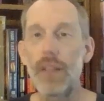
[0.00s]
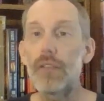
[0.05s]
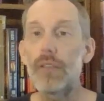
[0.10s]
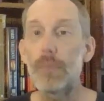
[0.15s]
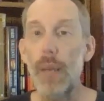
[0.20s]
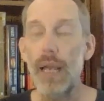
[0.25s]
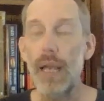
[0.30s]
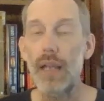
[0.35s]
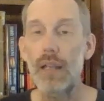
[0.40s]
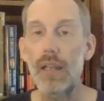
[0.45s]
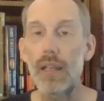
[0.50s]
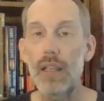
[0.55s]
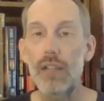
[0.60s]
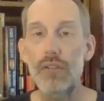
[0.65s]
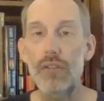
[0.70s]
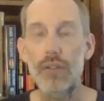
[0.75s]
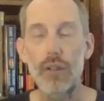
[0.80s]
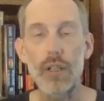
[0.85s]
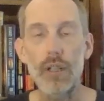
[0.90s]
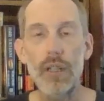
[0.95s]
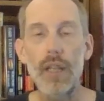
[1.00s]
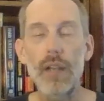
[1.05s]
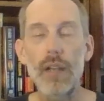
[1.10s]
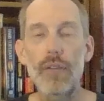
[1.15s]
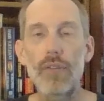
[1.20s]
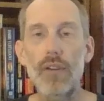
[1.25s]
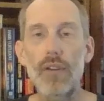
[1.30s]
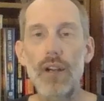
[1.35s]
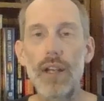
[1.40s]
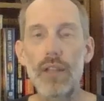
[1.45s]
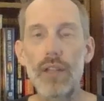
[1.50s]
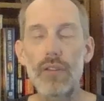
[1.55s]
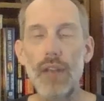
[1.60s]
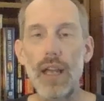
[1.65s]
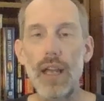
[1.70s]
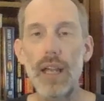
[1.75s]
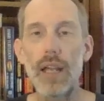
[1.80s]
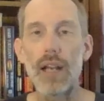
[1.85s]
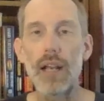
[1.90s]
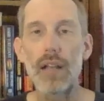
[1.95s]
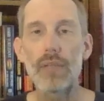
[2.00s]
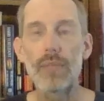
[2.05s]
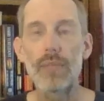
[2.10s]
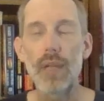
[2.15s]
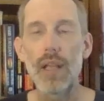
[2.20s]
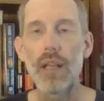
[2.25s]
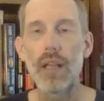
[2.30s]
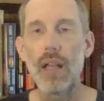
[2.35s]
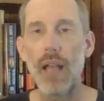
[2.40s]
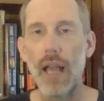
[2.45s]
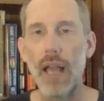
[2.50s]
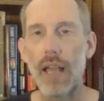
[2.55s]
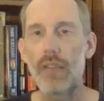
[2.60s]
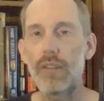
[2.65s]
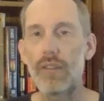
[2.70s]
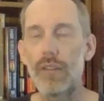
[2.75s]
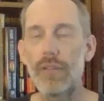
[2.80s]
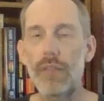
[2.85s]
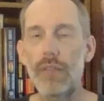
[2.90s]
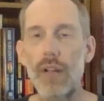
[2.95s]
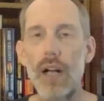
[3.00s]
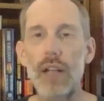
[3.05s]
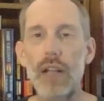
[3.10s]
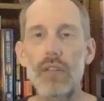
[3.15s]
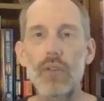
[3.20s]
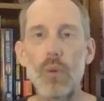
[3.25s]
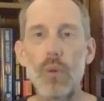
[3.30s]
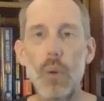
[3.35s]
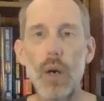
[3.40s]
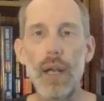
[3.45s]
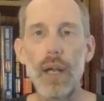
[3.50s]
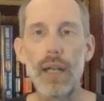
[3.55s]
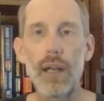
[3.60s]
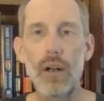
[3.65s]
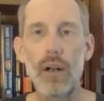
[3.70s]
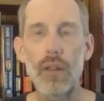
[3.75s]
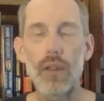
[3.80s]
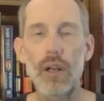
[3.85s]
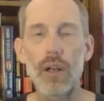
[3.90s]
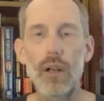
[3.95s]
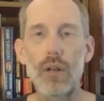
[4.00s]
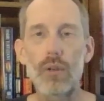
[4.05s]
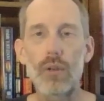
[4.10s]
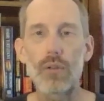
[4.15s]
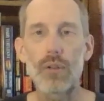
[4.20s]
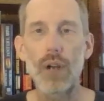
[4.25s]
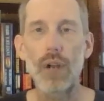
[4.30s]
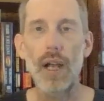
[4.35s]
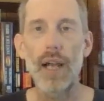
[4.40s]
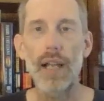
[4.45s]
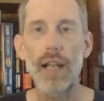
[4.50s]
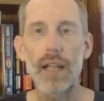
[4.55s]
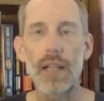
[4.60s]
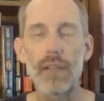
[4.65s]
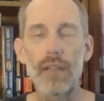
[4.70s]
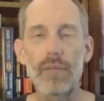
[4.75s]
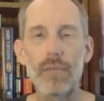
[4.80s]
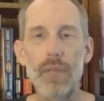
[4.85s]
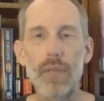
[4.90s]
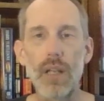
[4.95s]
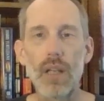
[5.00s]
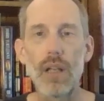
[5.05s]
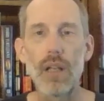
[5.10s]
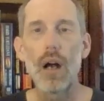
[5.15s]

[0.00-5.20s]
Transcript: Fizban is looking for his hat as he flies away on the Gold Dragon,